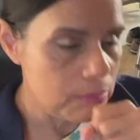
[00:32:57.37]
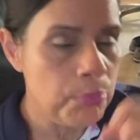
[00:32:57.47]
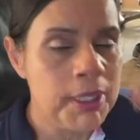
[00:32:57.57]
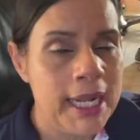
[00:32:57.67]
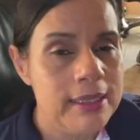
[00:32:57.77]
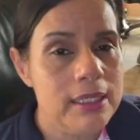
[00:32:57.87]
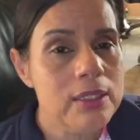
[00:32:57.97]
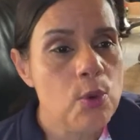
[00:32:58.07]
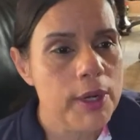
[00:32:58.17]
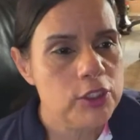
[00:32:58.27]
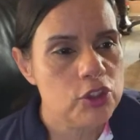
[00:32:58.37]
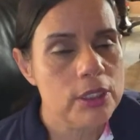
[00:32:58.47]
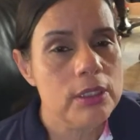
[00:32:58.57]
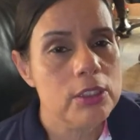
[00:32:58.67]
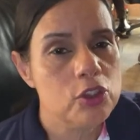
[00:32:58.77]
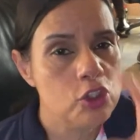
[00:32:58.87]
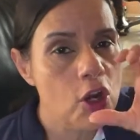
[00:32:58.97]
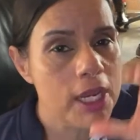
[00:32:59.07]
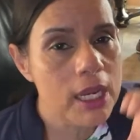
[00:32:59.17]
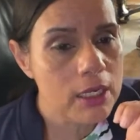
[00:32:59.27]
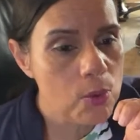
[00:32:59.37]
But I did question the chugging of the